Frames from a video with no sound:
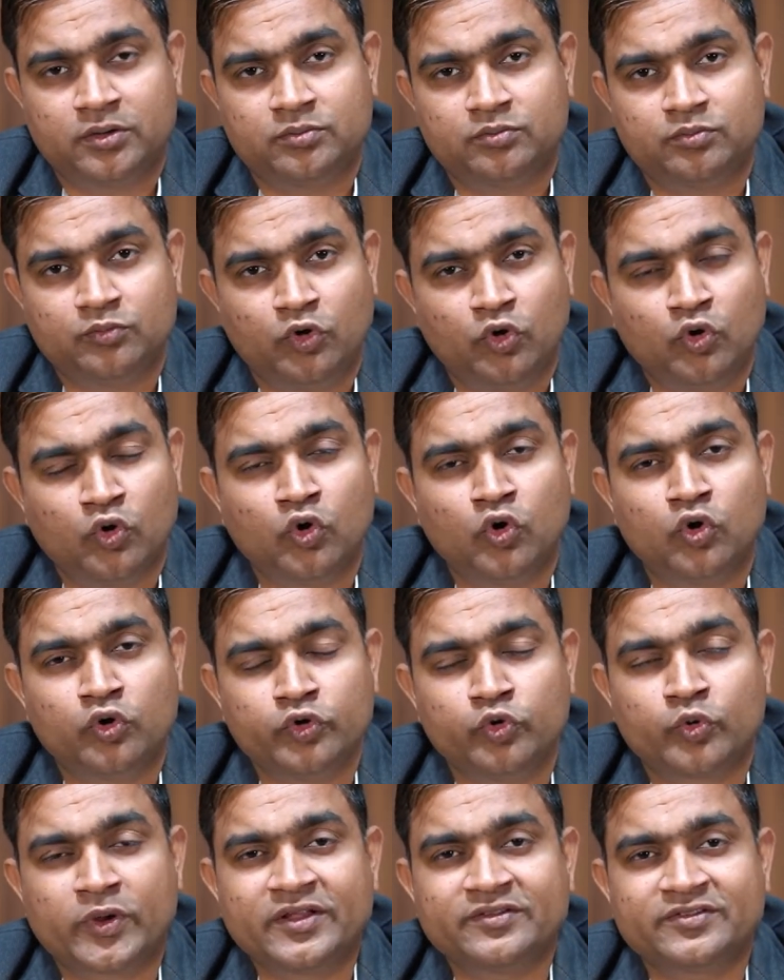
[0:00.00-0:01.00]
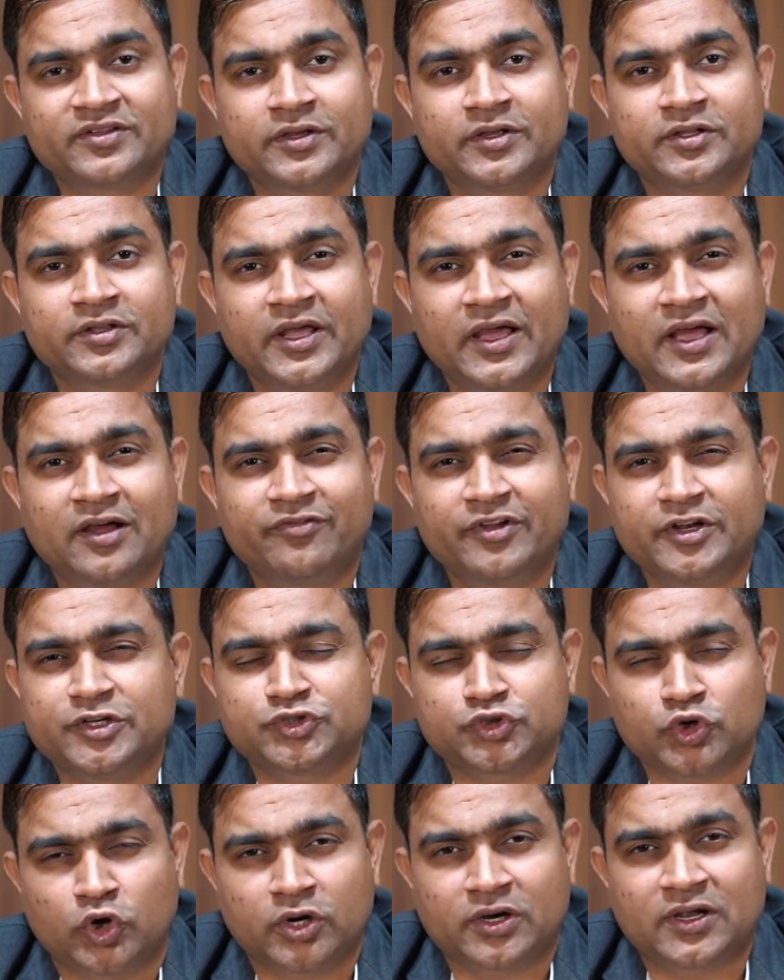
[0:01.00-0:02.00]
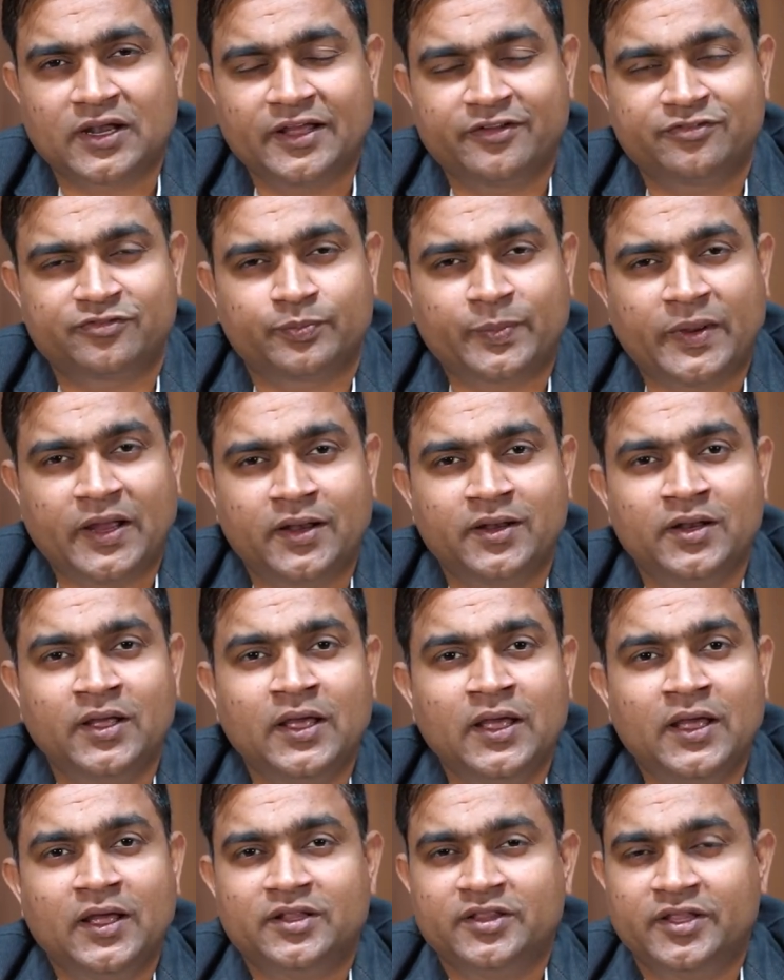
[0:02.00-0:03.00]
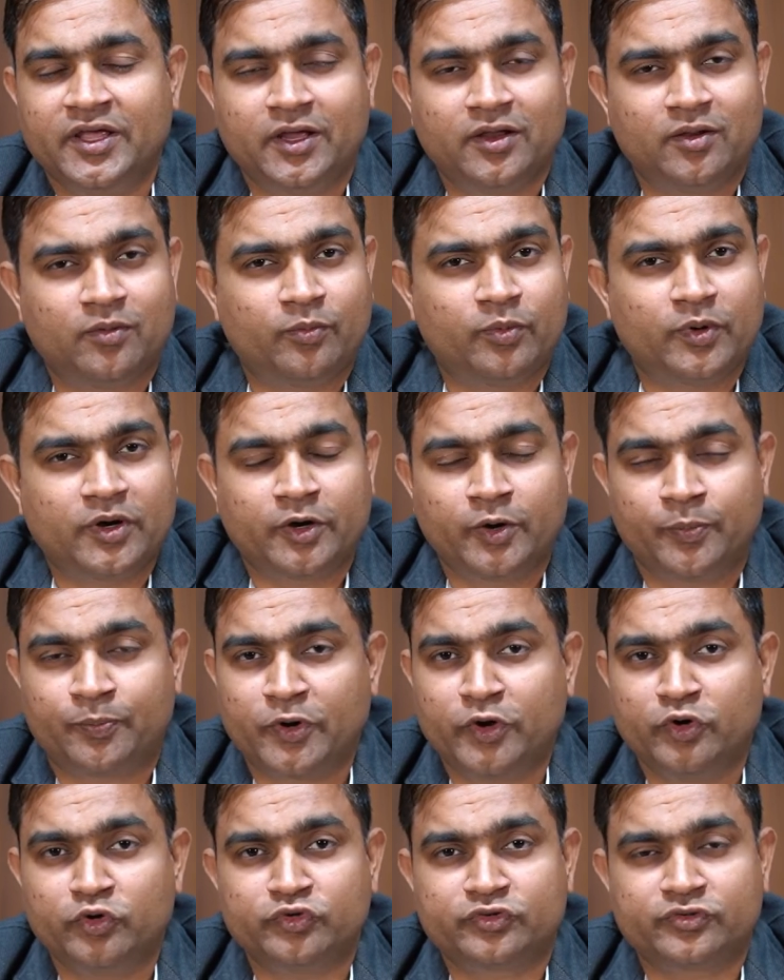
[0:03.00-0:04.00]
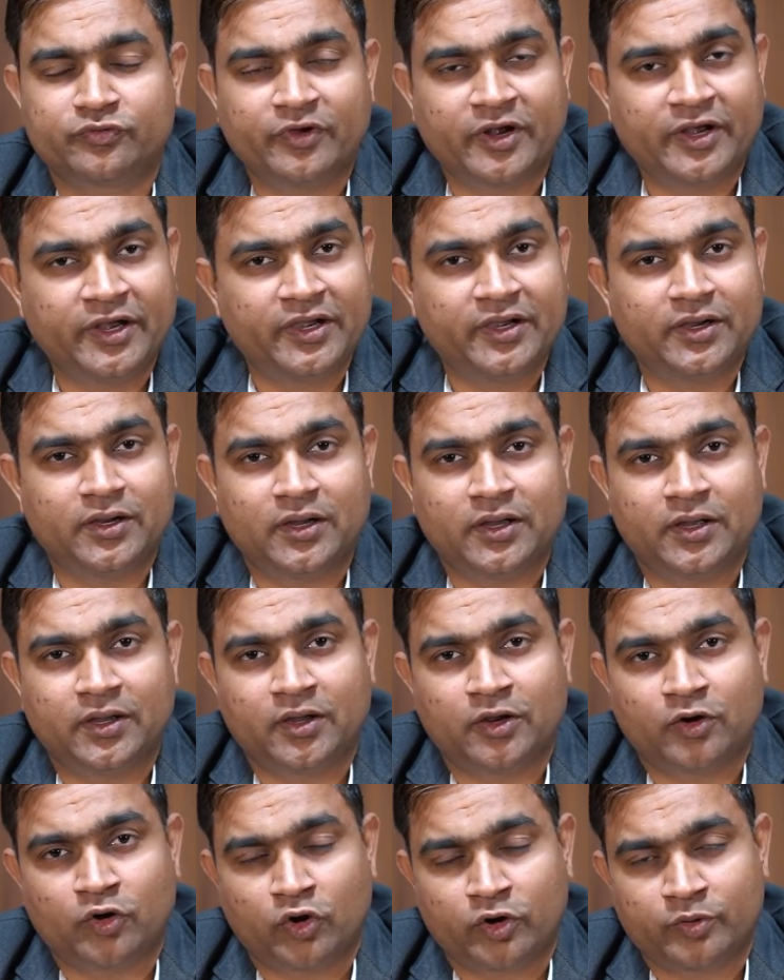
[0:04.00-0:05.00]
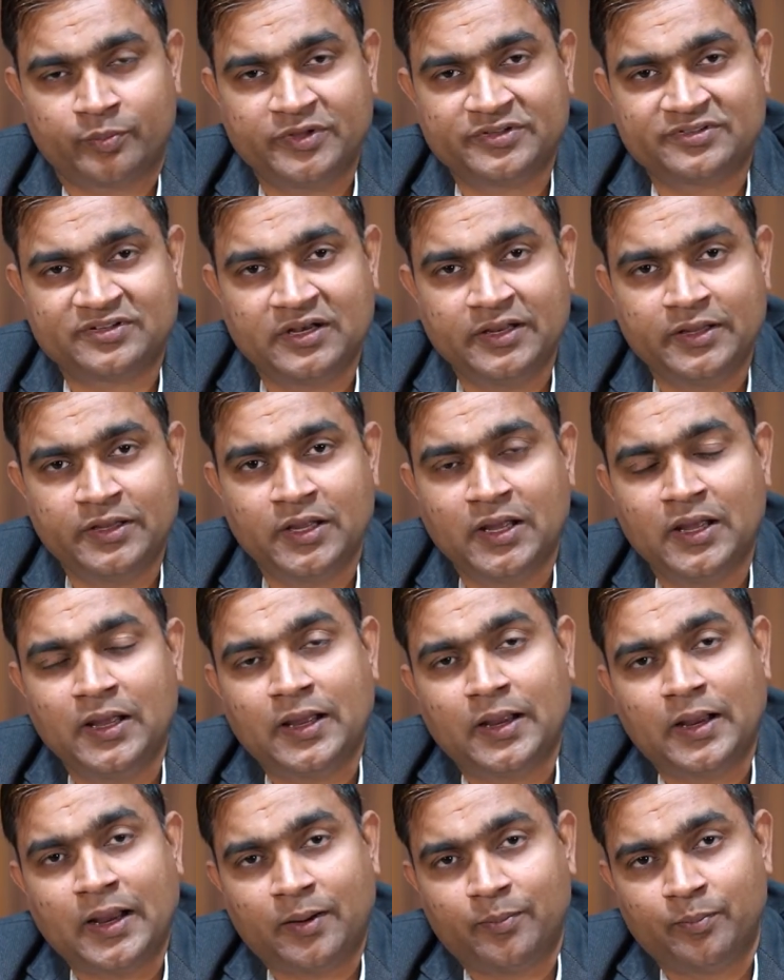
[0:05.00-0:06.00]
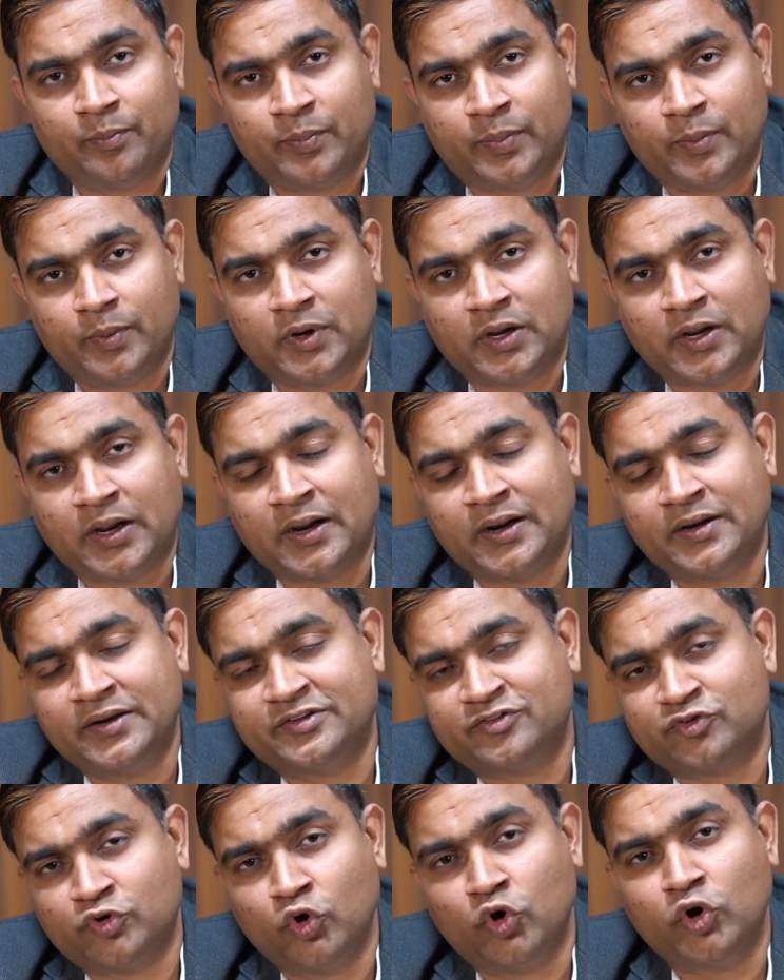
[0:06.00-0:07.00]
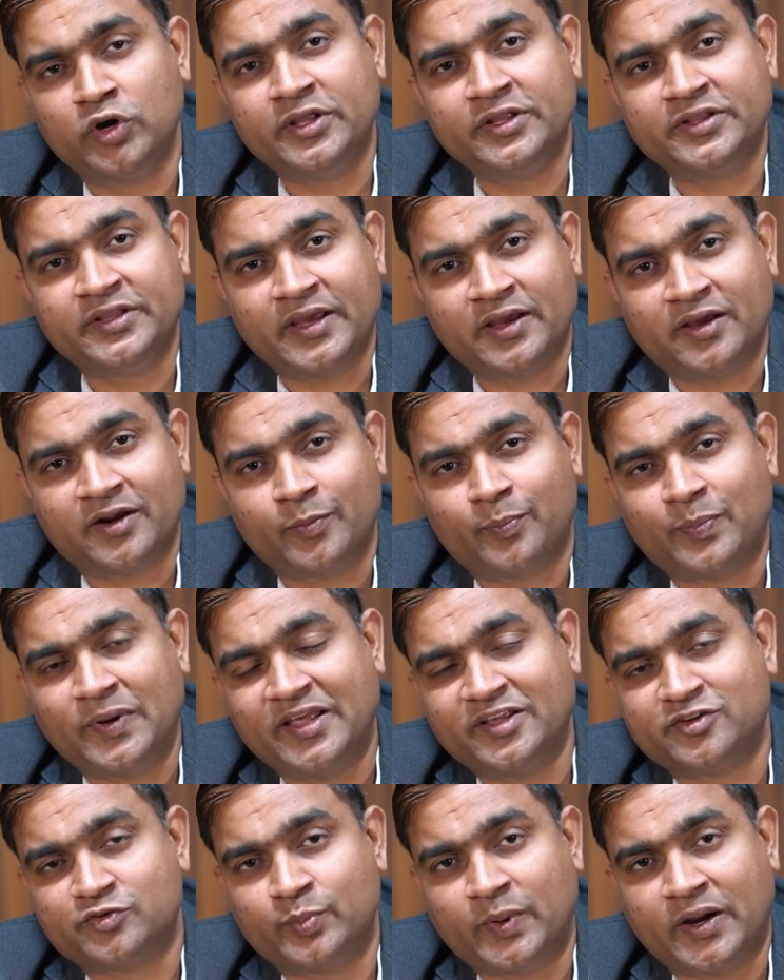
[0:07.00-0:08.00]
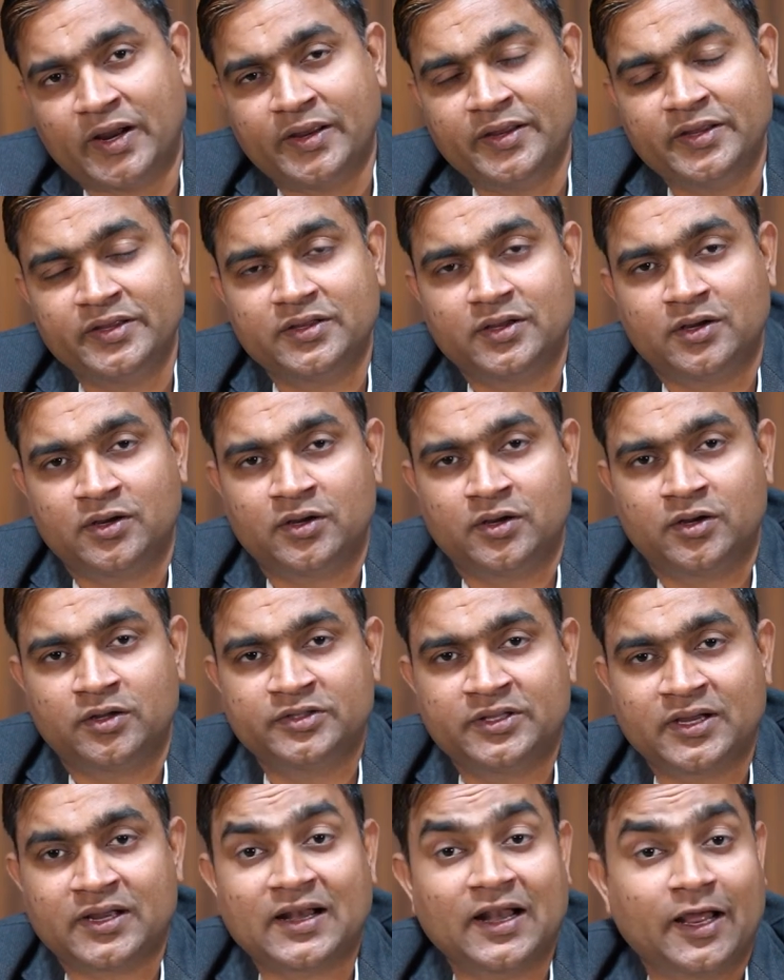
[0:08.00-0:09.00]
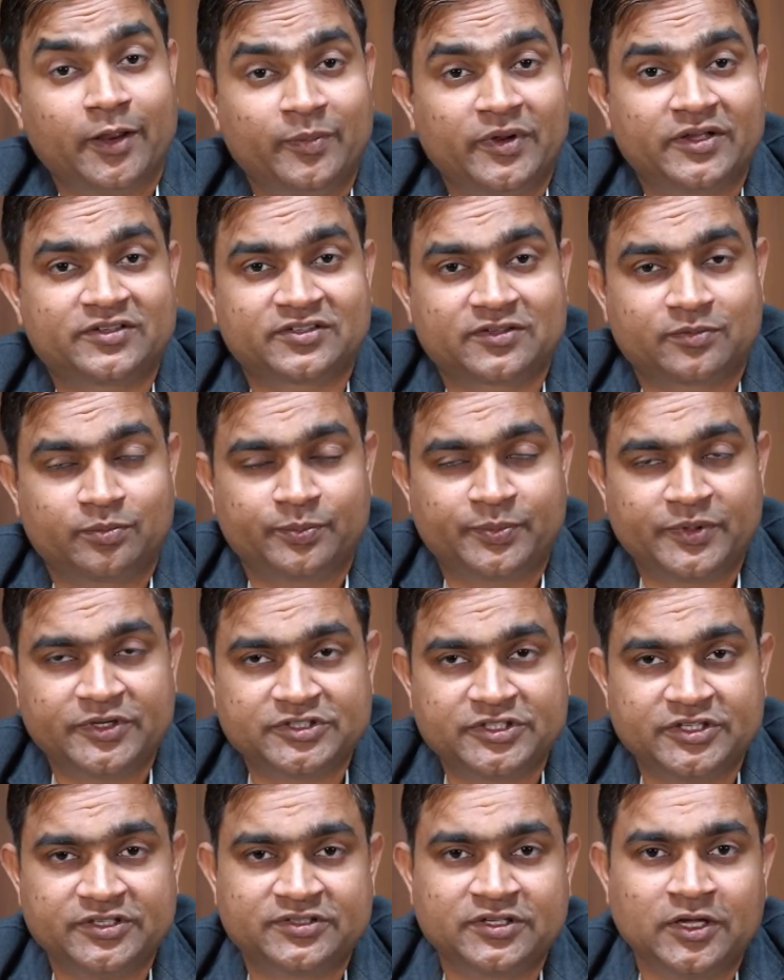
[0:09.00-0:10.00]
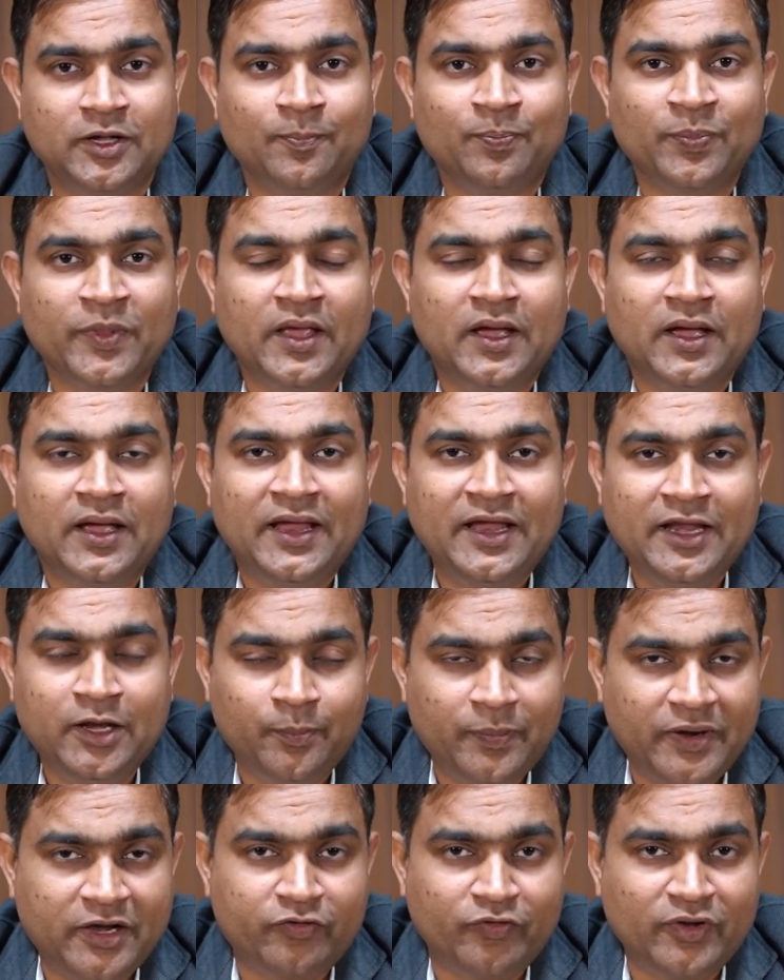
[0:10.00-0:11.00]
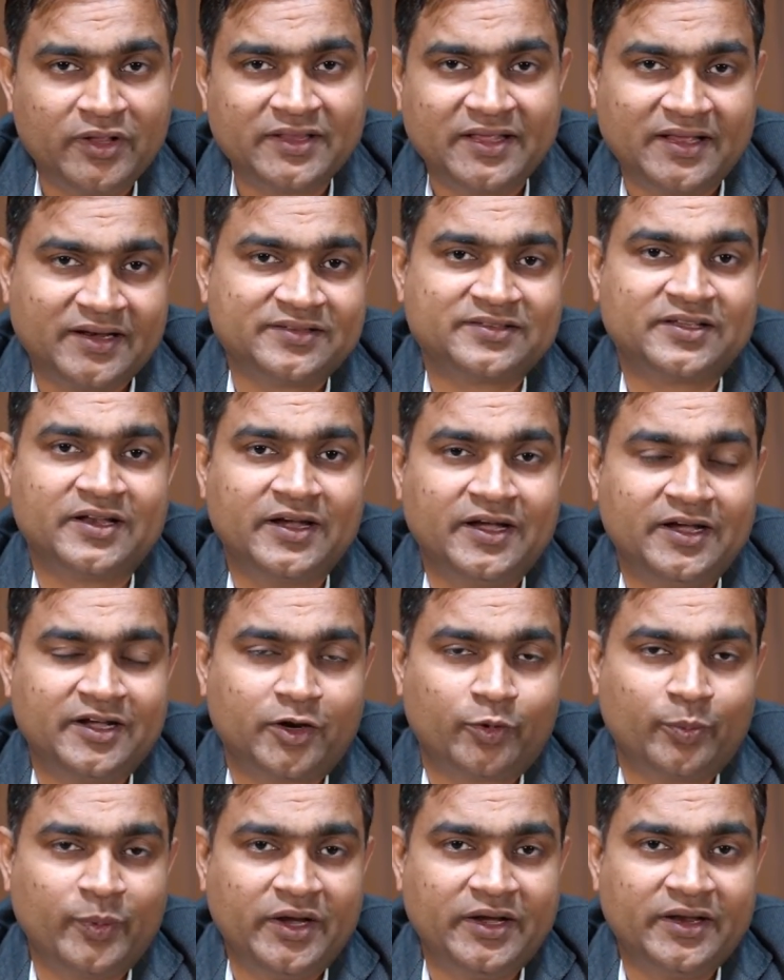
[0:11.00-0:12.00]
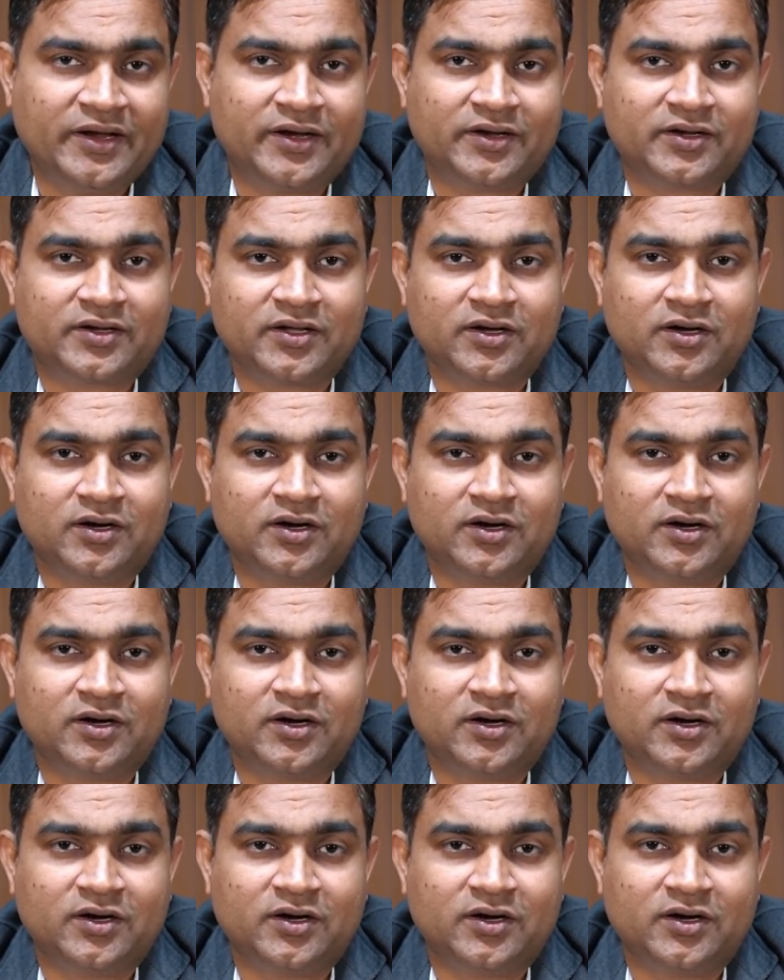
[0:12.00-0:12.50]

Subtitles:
low, you can say they have very short lifespan. They reproduce very enormously, and slowly they are replaced by the climax species. In between there is an intermediate